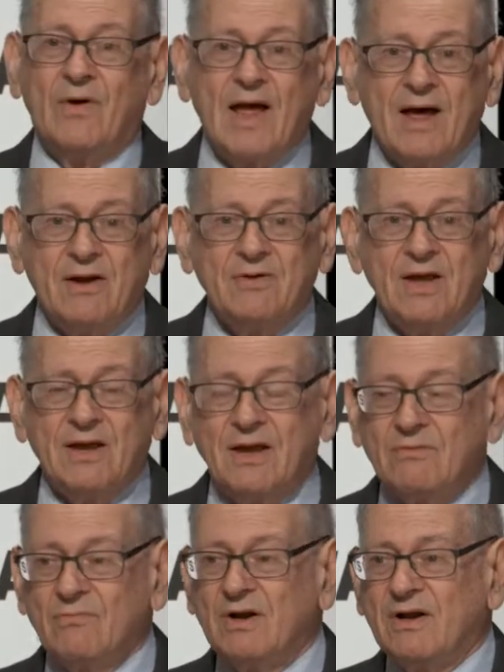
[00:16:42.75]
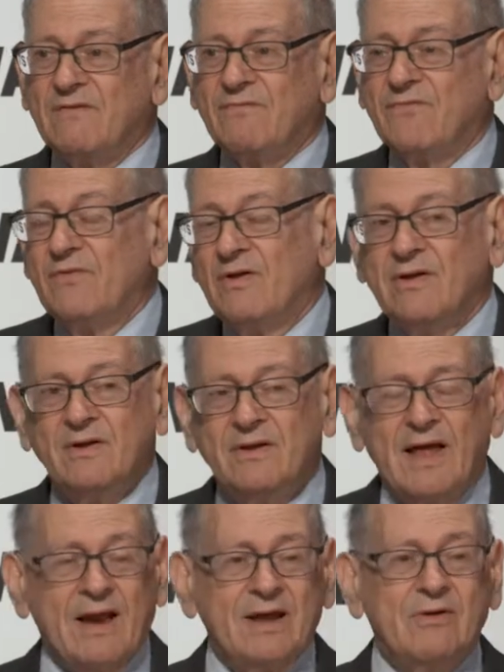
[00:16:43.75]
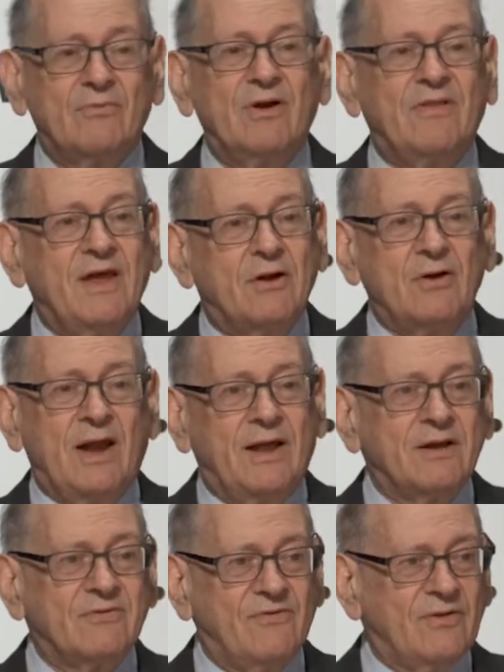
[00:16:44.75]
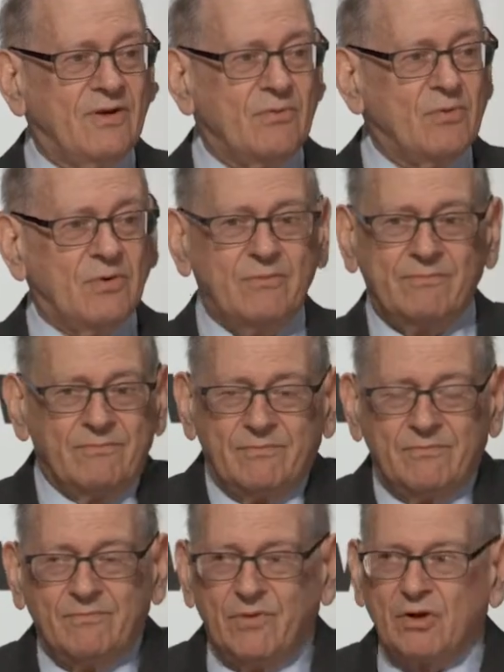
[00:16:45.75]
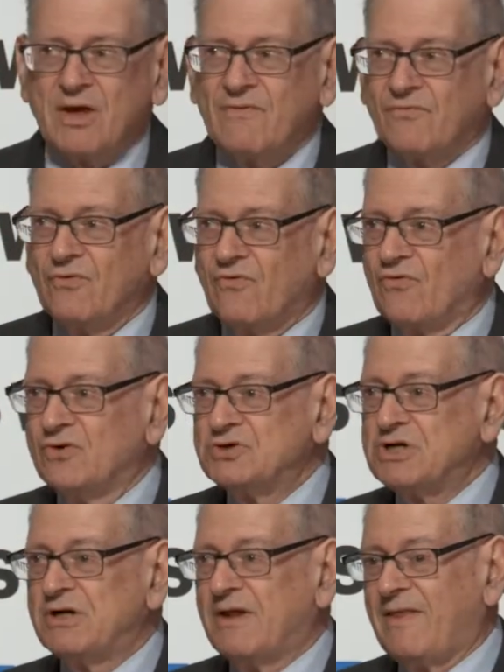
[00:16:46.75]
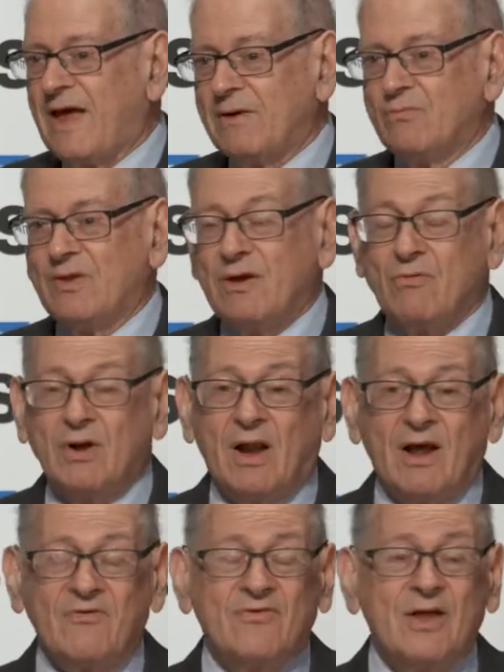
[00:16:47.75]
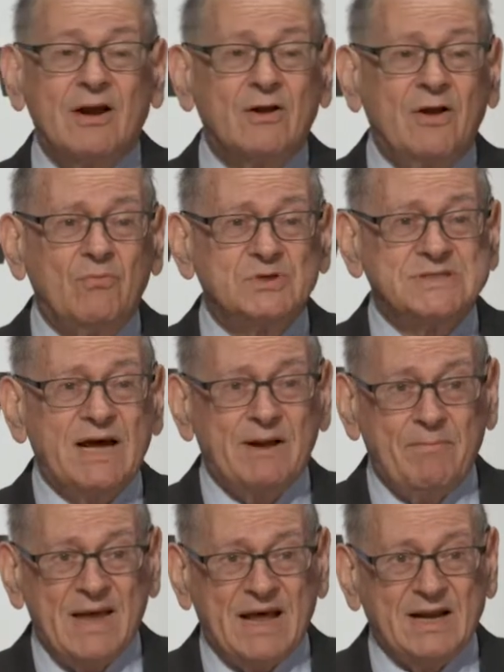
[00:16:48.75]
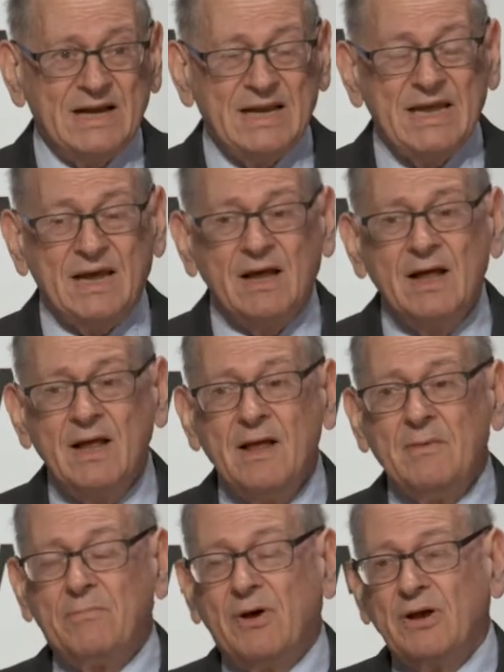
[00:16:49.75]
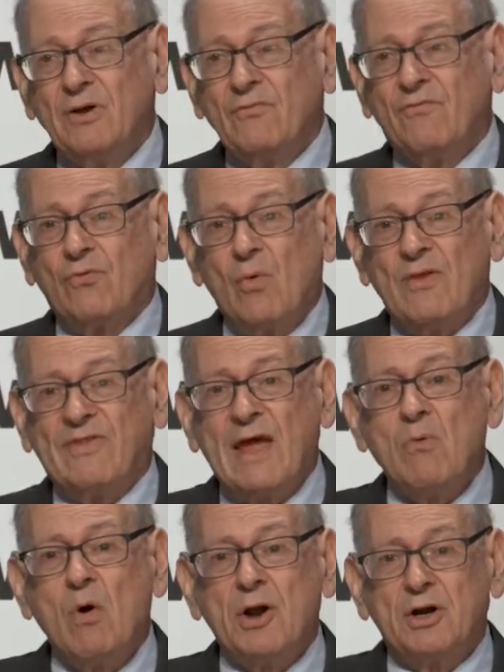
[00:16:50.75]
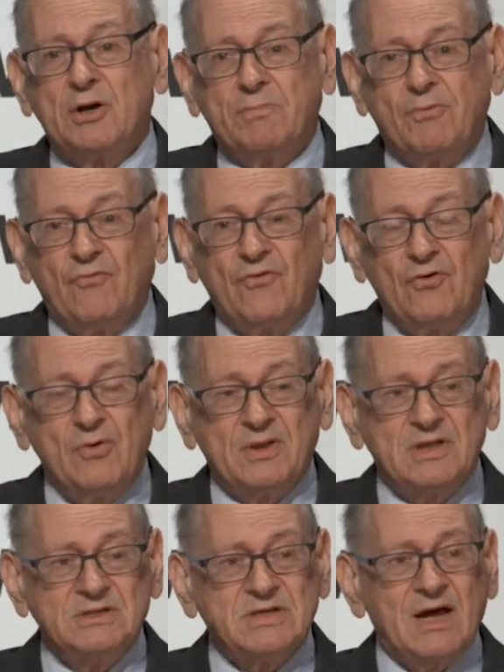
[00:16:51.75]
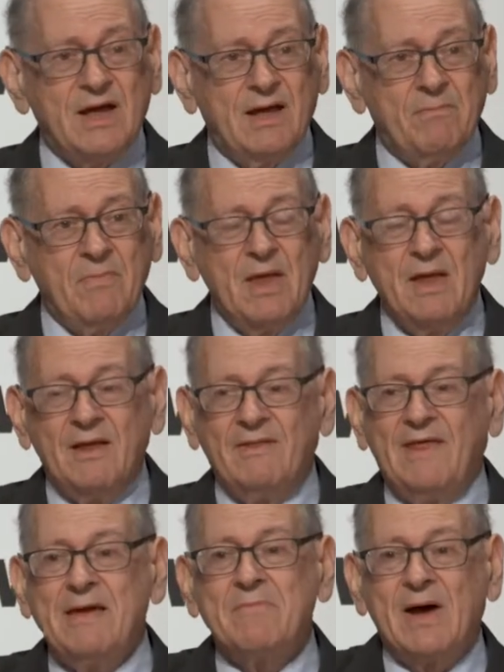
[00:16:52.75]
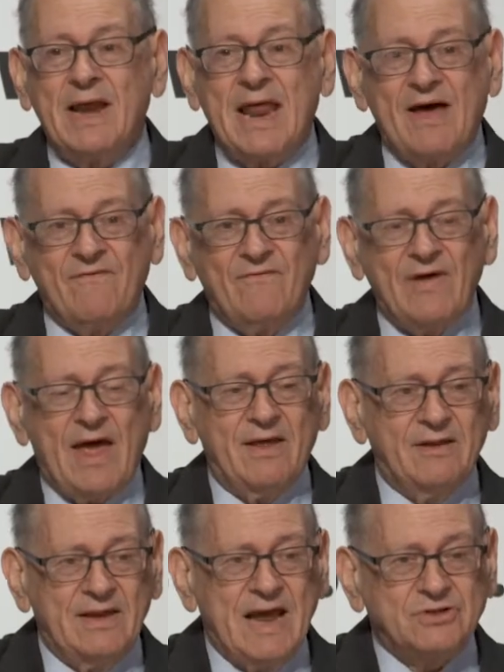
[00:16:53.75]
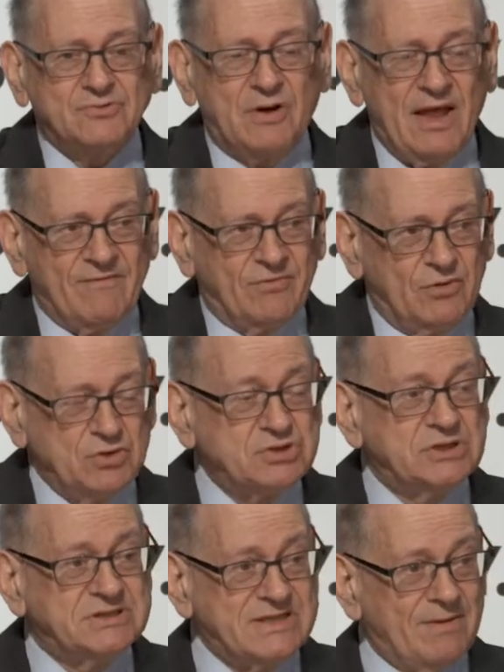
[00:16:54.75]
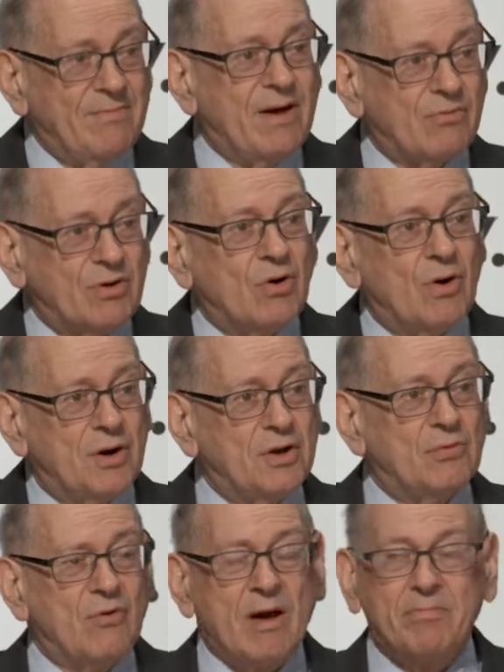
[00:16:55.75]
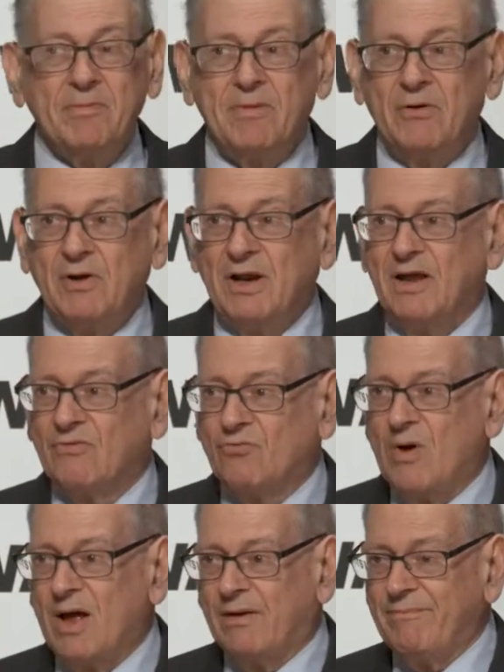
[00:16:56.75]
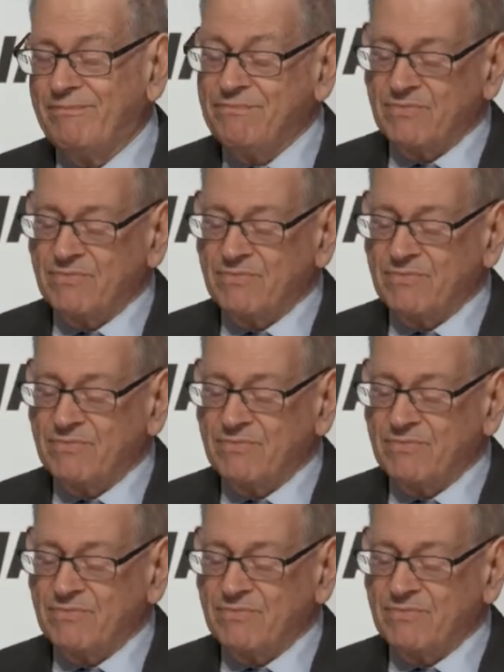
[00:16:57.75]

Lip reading: How do you get rid of the Internet? So they were looking for a solution to that. When they realized not only was that a bad idea, but for what they wanted to pursue at the time, they might have natural evolutions that might require interoperability as well.